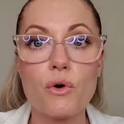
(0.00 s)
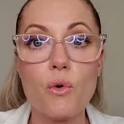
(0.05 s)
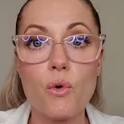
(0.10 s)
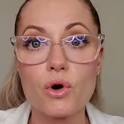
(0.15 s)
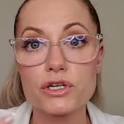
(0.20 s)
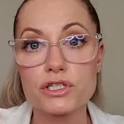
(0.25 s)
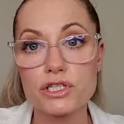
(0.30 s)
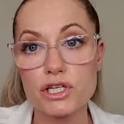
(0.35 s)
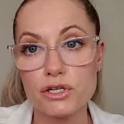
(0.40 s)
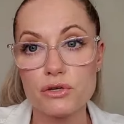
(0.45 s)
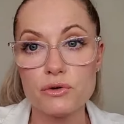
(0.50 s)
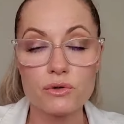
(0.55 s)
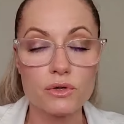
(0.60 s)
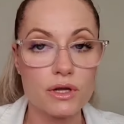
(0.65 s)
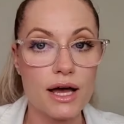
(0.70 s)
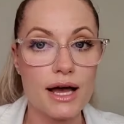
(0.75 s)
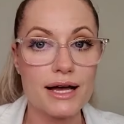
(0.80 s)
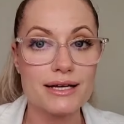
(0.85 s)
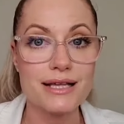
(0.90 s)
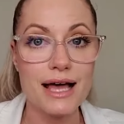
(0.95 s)
or to
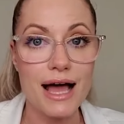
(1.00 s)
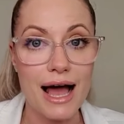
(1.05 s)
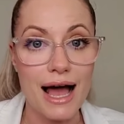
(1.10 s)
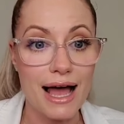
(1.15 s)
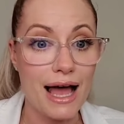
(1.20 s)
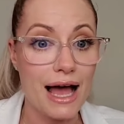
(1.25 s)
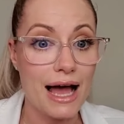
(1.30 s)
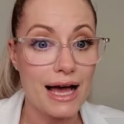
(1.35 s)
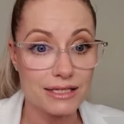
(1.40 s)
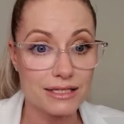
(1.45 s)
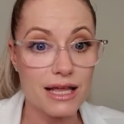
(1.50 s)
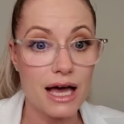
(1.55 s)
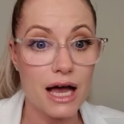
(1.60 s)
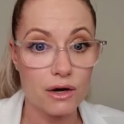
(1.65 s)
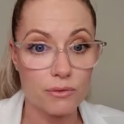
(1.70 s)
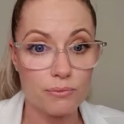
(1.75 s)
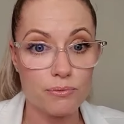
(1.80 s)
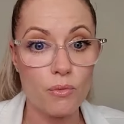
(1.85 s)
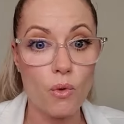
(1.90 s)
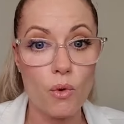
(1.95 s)
utilize as
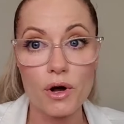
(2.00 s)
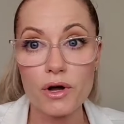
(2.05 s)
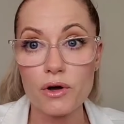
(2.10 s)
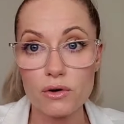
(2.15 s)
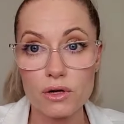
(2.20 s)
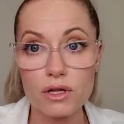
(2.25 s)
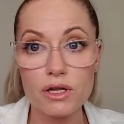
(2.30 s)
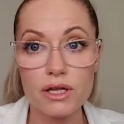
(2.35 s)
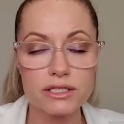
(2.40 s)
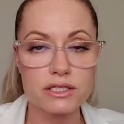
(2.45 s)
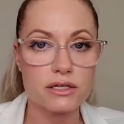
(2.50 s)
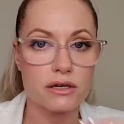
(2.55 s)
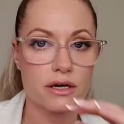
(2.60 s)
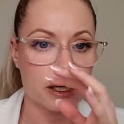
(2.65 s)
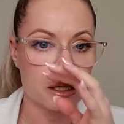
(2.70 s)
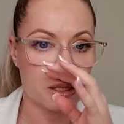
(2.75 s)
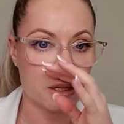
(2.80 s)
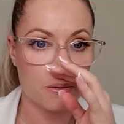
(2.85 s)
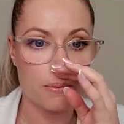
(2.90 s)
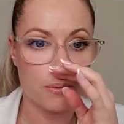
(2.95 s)
that oil cleanser
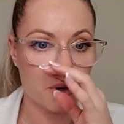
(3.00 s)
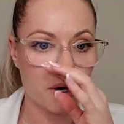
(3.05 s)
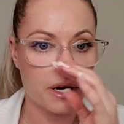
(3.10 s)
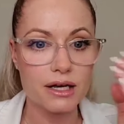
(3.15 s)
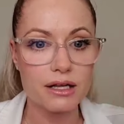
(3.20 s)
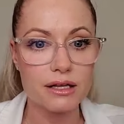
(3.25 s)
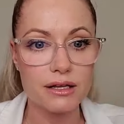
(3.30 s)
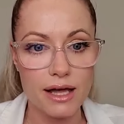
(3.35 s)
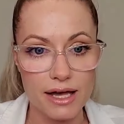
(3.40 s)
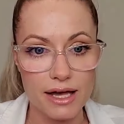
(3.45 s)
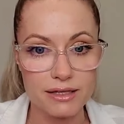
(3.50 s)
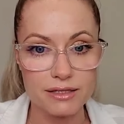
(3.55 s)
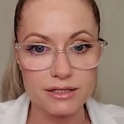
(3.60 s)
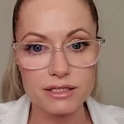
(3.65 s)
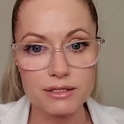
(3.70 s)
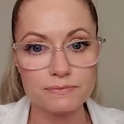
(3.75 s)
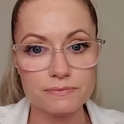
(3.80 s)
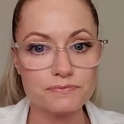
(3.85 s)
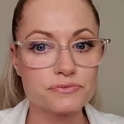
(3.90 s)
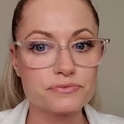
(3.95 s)
in your pre
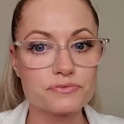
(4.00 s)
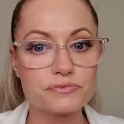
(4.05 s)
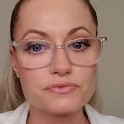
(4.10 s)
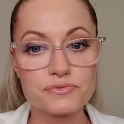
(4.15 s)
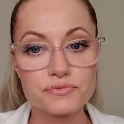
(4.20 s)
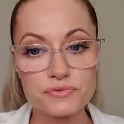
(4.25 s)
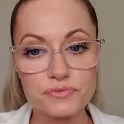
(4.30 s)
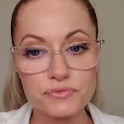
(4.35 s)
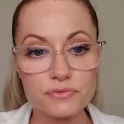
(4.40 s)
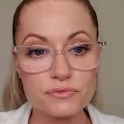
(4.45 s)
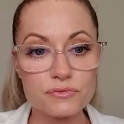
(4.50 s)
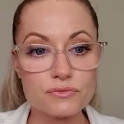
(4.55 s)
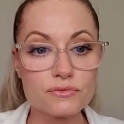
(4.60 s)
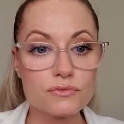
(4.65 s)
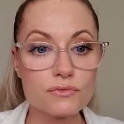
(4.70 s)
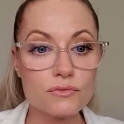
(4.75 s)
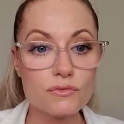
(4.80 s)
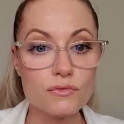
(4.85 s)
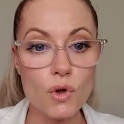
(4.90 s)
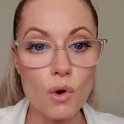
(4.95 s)
cleanse.
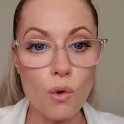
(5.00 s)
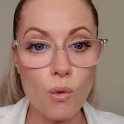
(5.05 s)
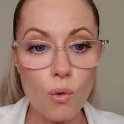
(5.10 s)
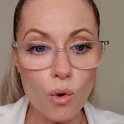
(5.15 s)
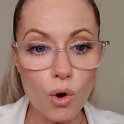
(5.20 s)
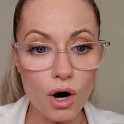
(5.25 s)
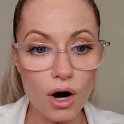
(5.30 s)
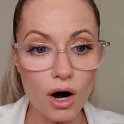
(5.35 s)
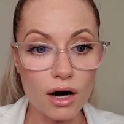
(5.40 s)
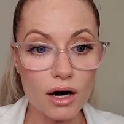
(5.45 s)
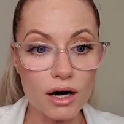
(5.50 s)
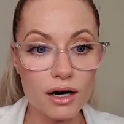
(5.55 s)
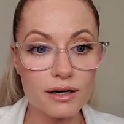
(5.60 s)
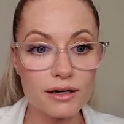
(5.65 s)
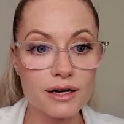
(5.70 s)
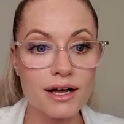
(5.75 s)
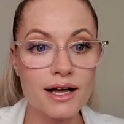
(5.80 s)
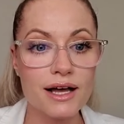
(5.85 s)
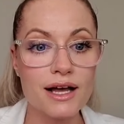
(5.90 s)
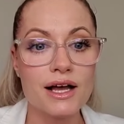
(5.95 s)

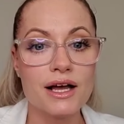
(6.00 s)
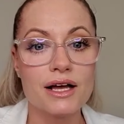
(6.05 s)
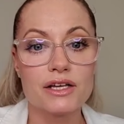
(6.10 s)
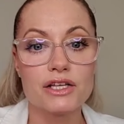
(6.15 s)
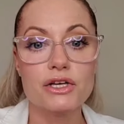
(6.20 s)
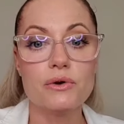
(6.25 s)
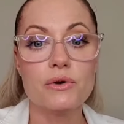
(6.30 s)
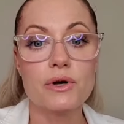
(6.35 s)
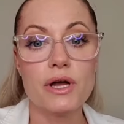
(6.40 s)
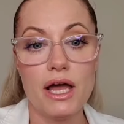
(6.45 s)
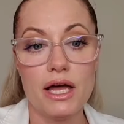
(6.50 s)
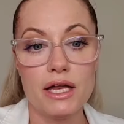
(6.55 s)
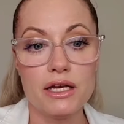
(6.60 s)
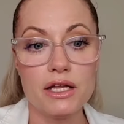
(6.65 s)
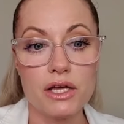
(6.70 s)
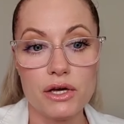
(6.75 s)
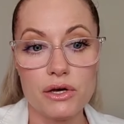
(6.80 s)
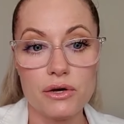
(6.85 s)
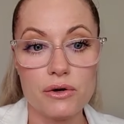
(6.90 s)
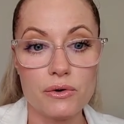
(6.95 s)
Or you
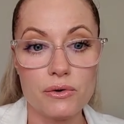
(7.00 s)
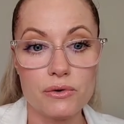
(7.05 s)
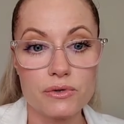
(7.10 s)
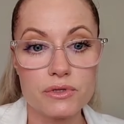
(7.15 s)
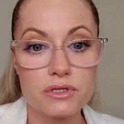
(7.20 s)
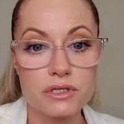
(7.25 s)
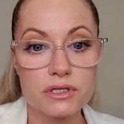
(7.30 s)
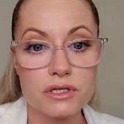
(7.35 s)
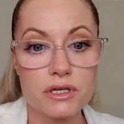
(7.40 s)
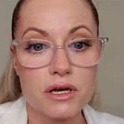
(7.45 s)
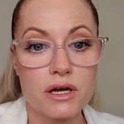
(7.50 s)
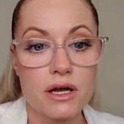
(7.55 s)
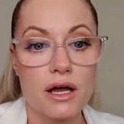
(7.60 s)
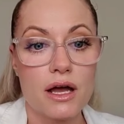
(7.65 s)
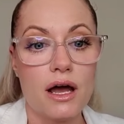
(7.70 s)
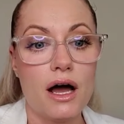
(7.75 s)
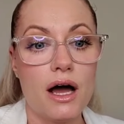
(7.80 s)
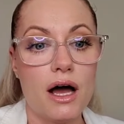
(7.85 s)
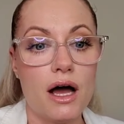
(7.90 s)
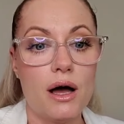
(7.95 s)
can use
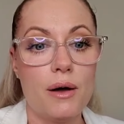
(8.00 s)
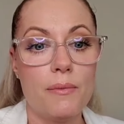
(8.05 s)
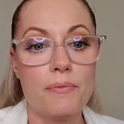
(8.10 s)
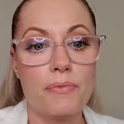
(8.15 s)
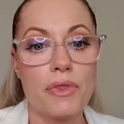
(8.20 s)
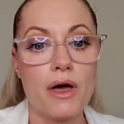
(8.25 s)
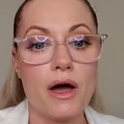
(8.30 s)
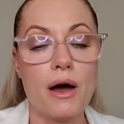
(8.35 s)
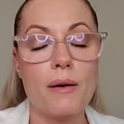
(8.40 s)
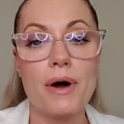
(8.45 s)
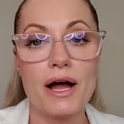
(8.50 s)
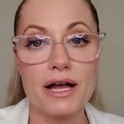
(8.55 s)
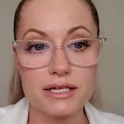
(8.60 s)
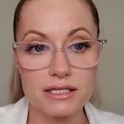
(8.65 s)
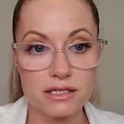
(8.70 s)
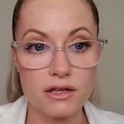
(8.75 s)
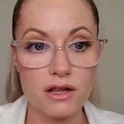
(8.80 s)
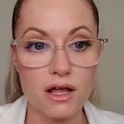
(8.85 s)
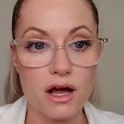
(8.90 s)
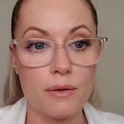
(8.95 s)
um, a
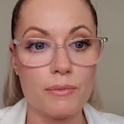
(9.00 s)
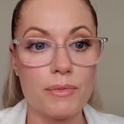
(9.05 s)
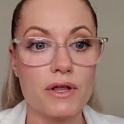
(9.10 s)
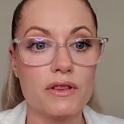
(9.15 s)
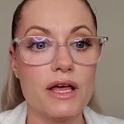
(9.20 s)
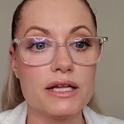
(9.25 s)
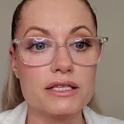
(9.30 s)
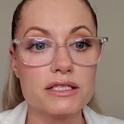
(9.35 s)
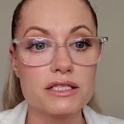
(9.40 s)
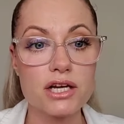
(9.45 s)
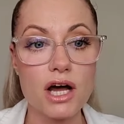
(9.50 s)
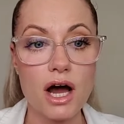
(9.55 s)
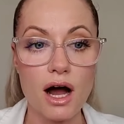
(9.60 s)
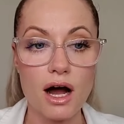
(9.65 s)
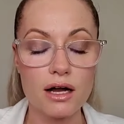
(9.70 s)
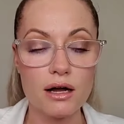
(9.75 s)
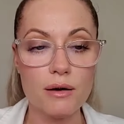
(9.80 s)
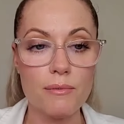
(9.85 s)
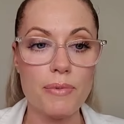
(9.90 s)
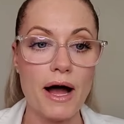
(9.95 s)
micellar. But let's
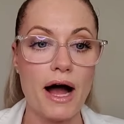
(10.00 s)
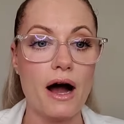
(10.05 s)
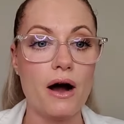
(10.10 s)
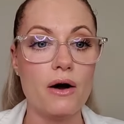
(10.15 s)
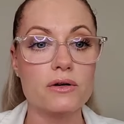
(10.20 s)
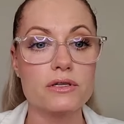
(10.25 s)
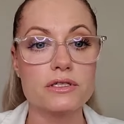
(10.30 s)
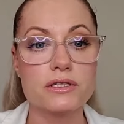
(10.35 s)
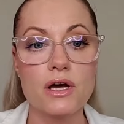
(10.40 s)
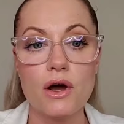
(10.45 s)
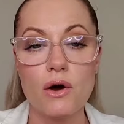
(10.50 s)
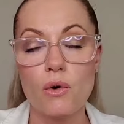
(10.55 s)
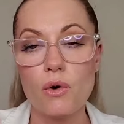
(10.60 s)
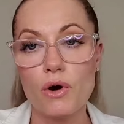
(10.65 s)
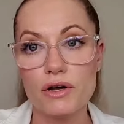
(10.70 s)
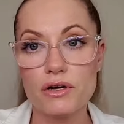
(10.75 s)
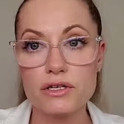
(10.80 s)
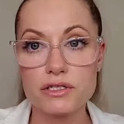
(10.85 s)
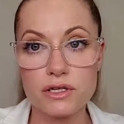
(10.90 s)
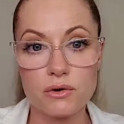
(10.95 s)
talk about
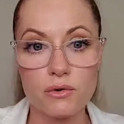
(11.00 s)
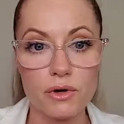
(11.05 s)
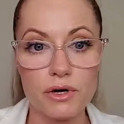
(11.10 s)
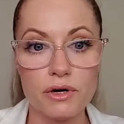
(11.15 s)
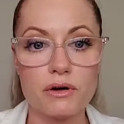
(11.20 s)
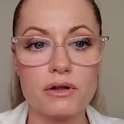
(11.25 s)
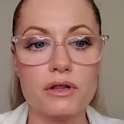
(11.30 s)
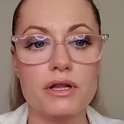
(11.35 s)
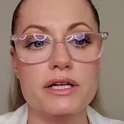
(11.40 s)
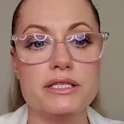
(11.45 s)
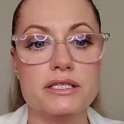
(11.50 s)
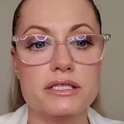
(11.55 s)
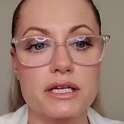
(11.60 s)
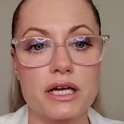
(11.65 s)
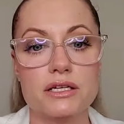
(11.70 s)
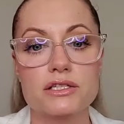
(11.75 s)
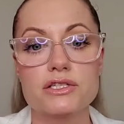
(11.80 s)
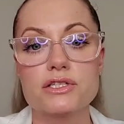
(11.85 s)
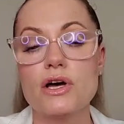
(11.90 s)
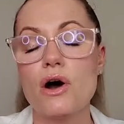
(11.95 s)
oils and oil
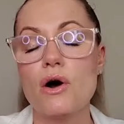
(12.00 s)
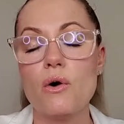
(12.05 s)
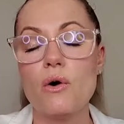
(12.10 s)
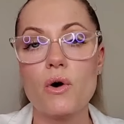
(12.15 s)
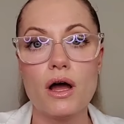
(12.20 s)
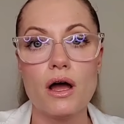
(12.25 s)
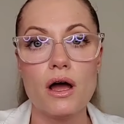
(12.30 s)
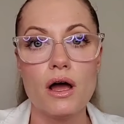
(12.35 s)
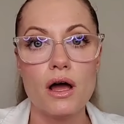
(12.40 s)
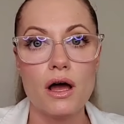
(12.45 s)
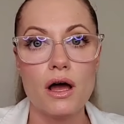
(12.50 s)
cleansing. So,